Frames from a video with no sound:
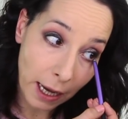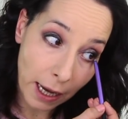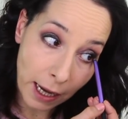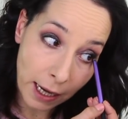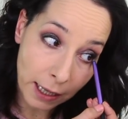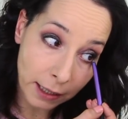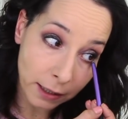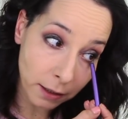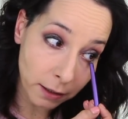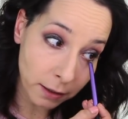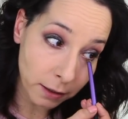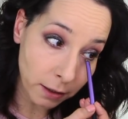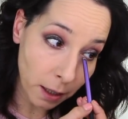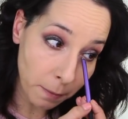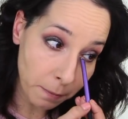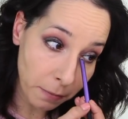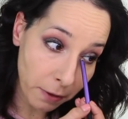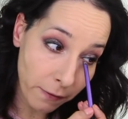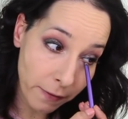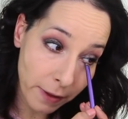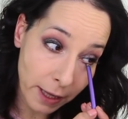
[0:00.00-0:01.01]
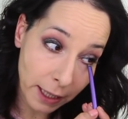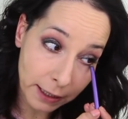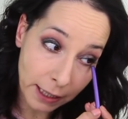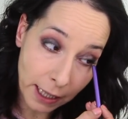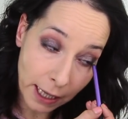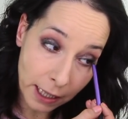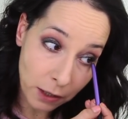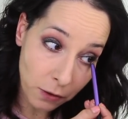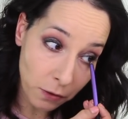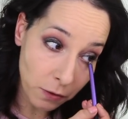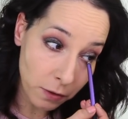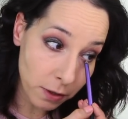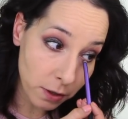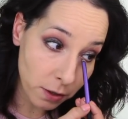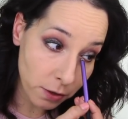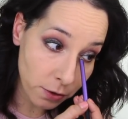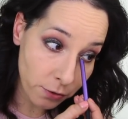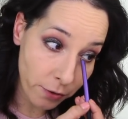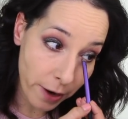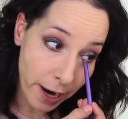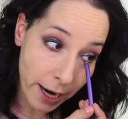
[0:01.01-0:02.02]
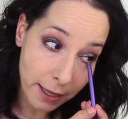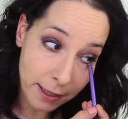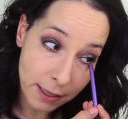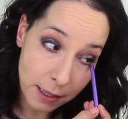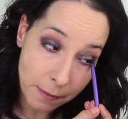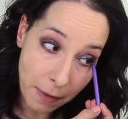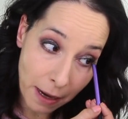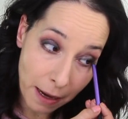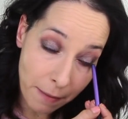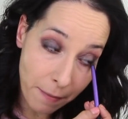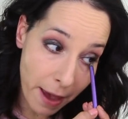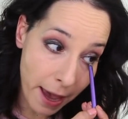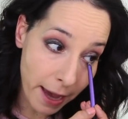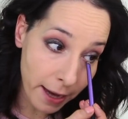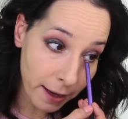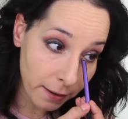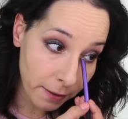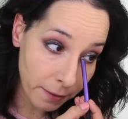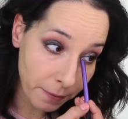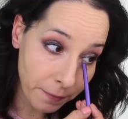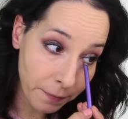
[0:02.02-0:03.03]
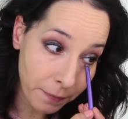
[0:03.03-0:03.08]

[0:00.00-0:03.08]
and on top of that I used Tracks by MAC,